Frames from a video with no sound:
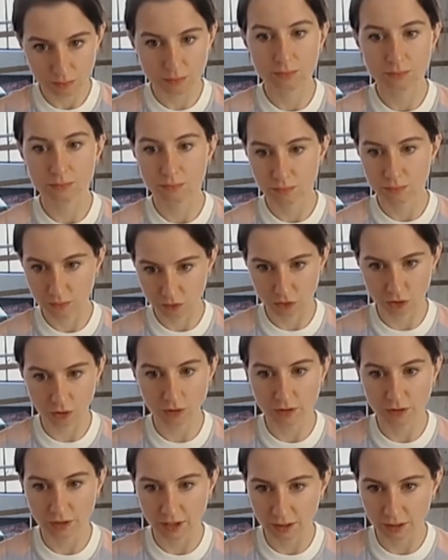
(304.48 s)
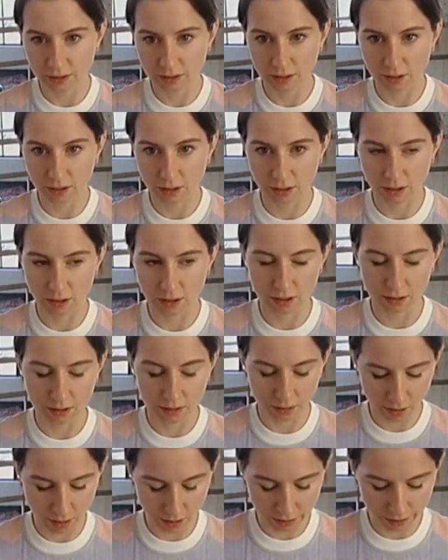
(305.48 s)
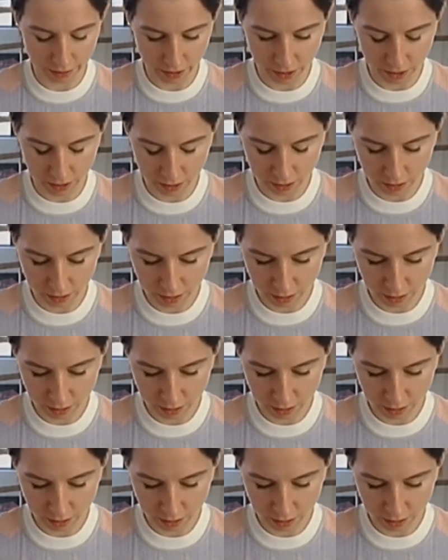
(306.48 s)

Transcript: Certainly. I think